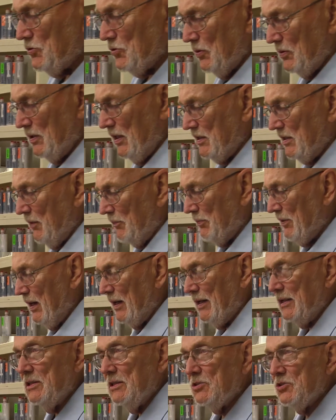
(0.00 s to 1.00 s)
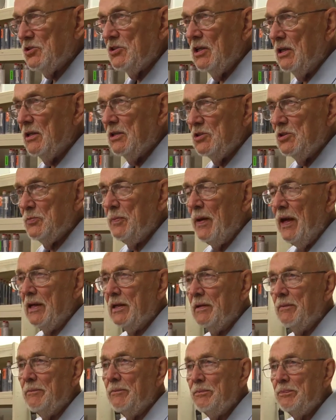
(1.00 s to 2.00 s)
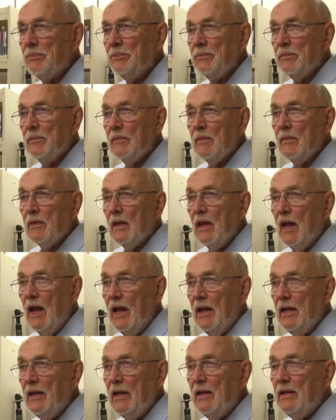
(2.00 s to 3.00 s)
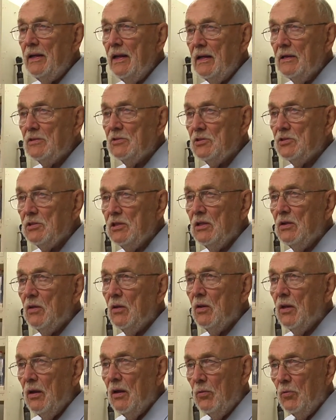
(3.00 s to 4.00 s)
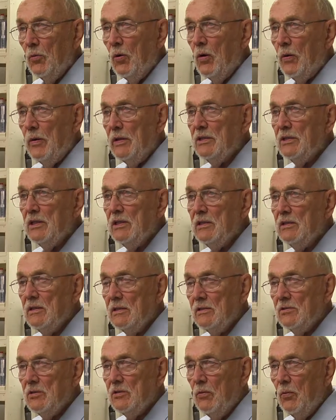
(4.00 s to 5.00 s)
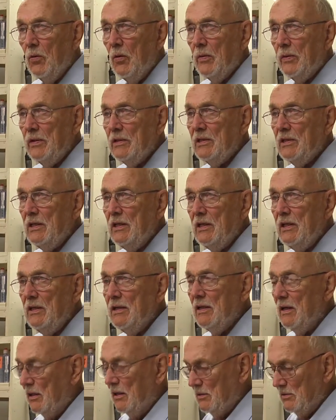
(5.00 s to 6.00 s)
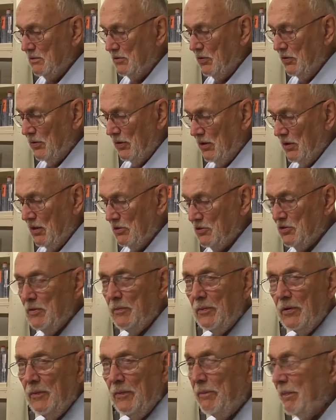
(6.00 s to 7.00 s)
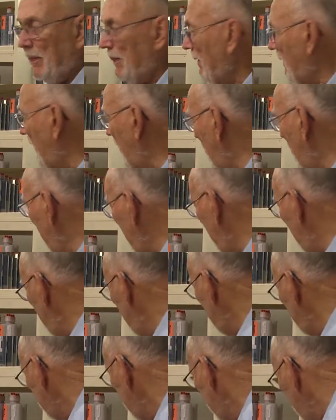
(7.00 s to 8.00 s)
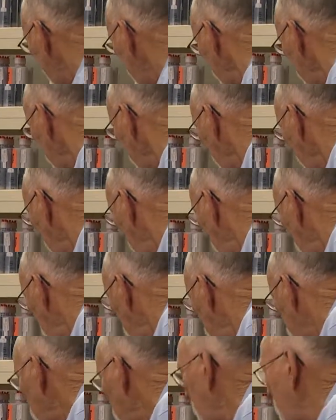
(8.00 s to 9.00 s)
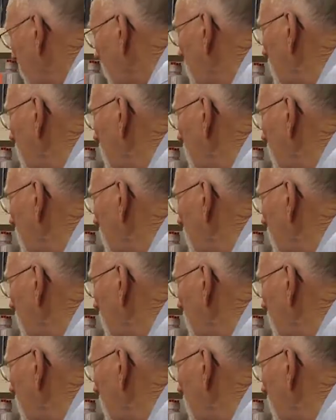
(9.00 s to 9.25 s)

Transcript: sure that the product is still in spec and is still warranted, warranted uh, to the customer on it. So in the